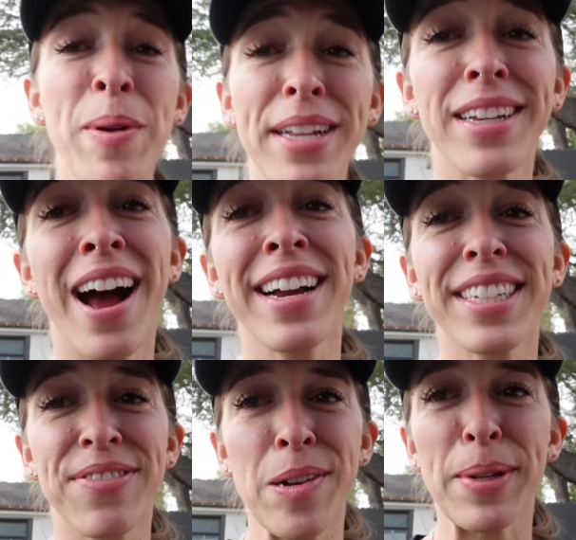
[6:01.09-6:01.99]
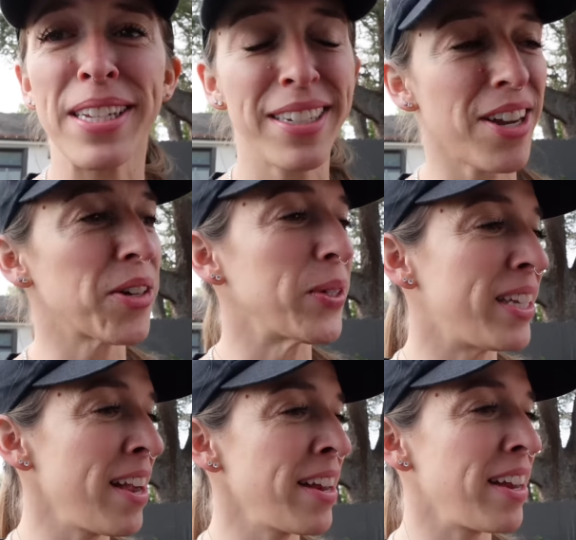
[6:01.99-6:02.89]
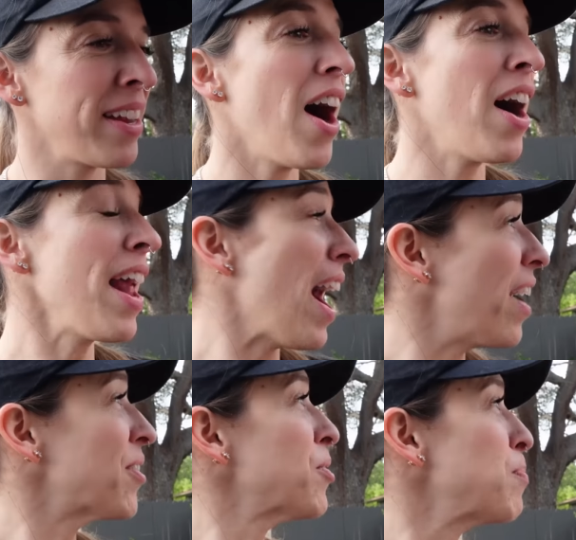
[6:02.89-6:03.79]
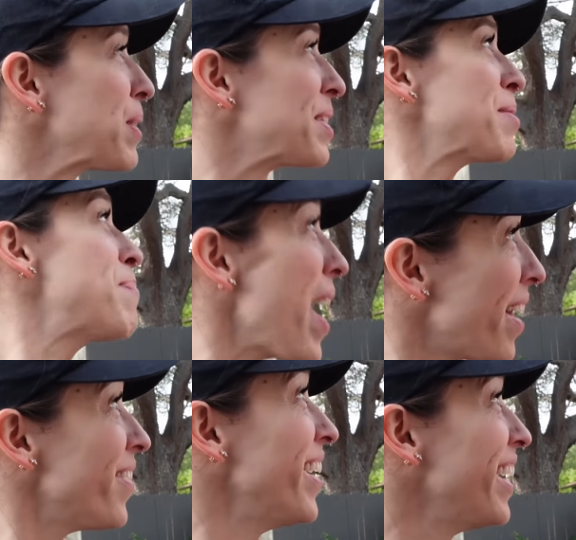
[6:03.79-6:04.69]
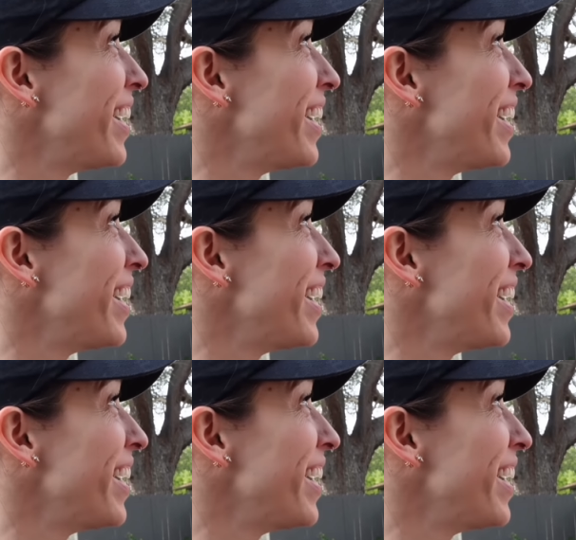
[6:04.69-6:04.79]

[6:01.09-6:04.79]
means I get to film a TikTok with Danny on how to replace a battery!